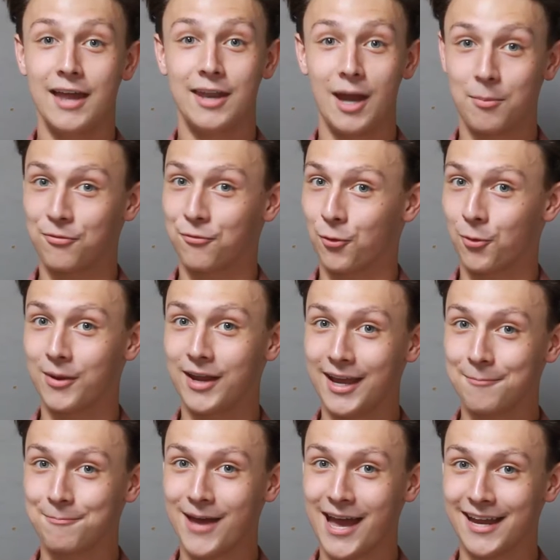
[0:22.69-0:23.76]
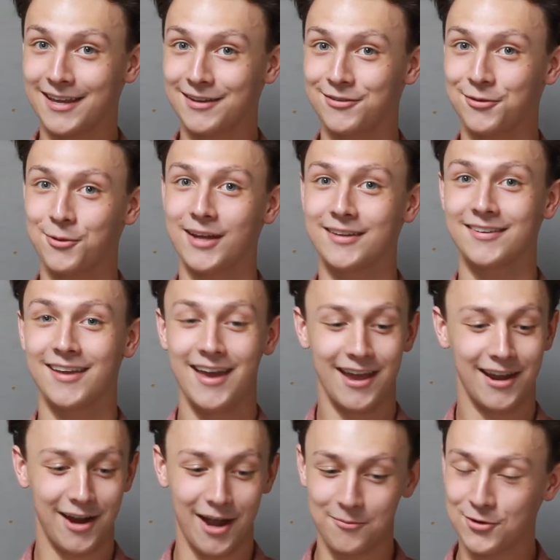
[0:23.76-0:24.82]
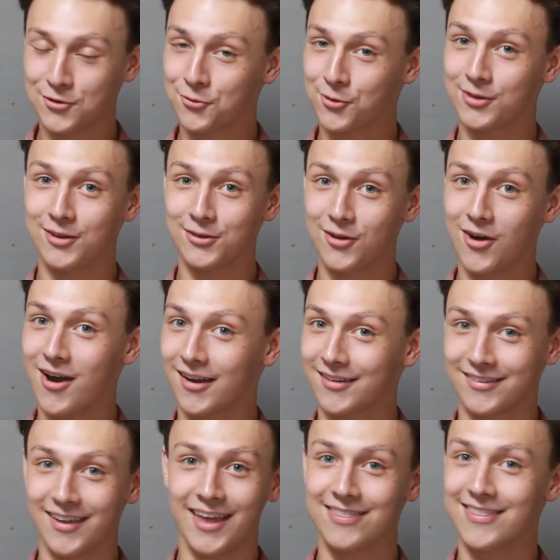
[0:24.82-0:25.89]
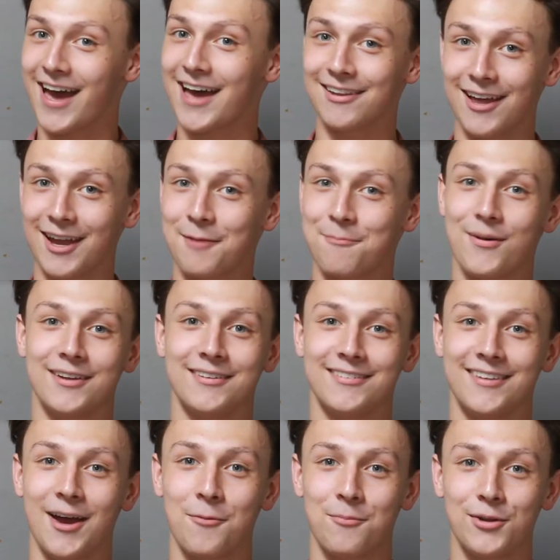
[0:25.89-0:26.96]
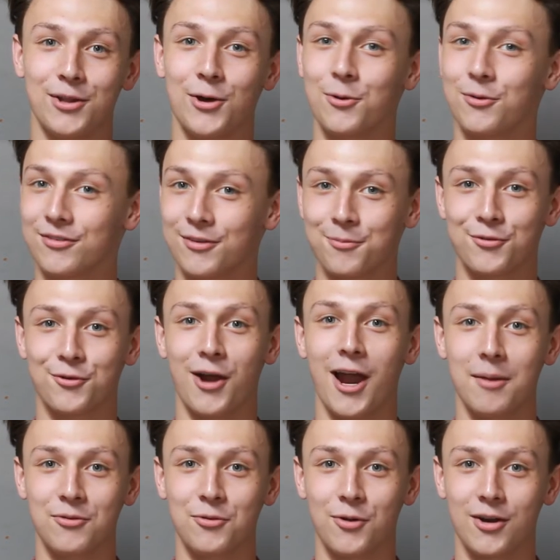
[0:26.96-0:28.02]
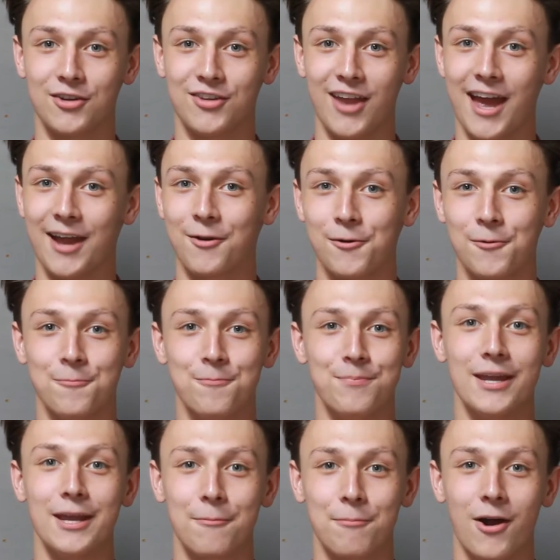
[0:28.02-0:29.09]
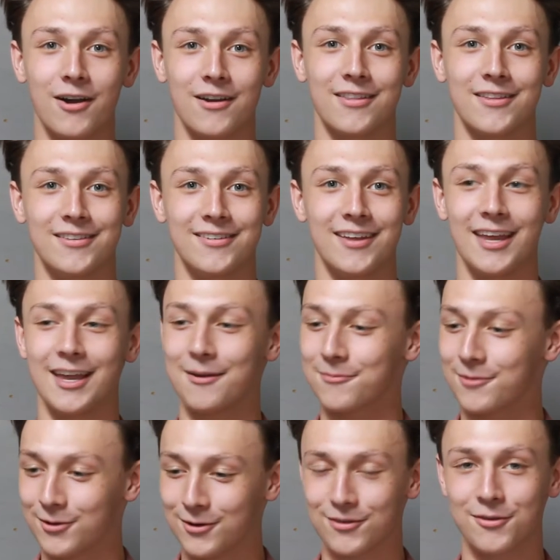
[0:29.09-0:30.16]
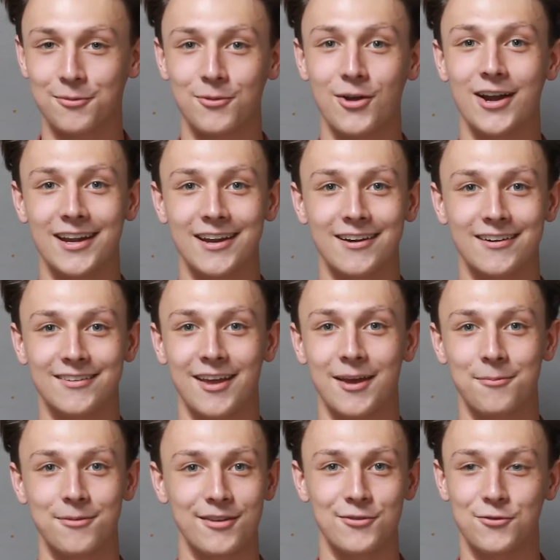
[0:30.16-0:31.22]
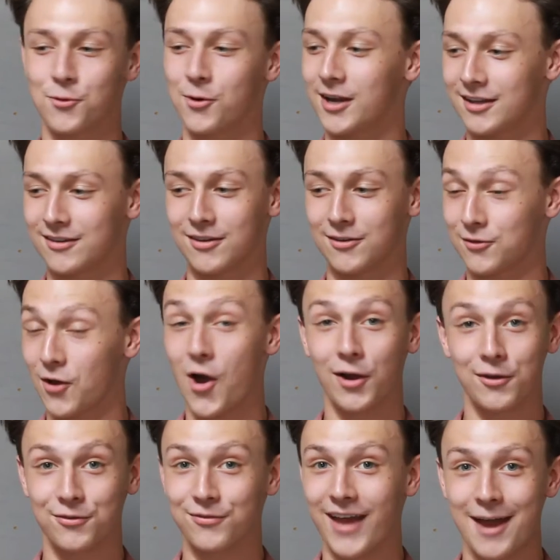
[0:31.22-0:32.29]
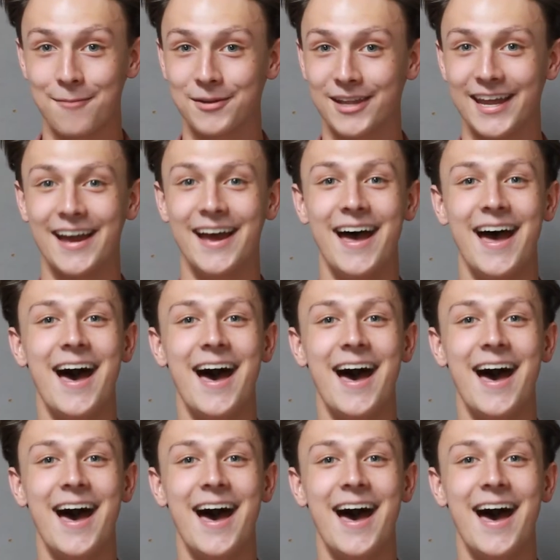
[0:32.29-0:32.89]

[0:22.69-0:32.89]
Now, before we get back into it, come and join the dogs. Hit that like button down below, subscribe to our channel, be a part of the team, learn some lawn care tips, and join the dogs family.